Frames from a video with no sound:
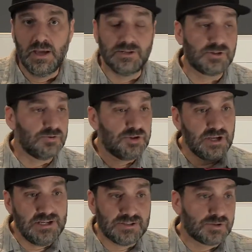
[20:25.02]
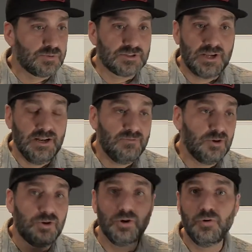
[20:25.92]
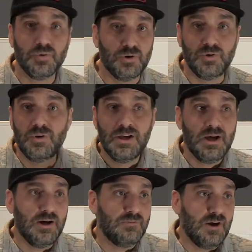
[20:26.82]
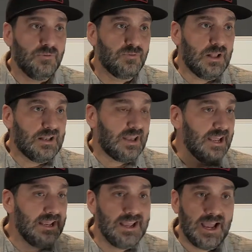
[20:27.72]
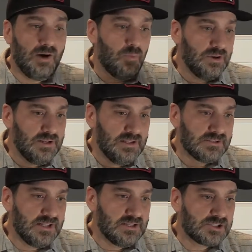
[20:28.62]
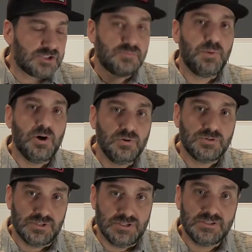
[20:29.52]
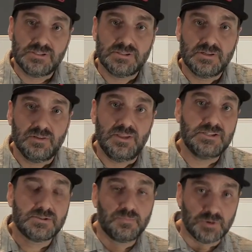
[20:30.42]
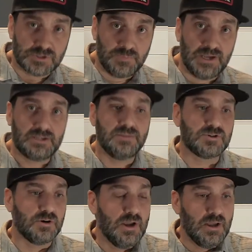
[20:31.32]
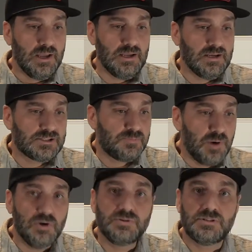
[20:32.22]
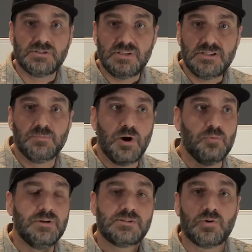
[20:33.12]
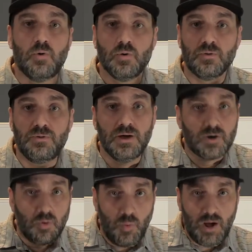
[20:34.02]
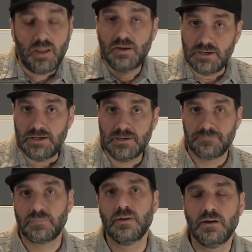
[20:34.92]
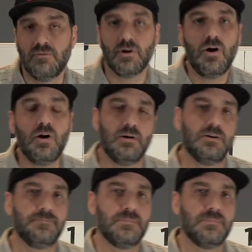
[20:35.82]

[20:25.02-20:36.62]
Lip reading: And so Jesus was kind of a guru of laying out what it is that exposes these perspectives or exposes these moments or the quality of our heart.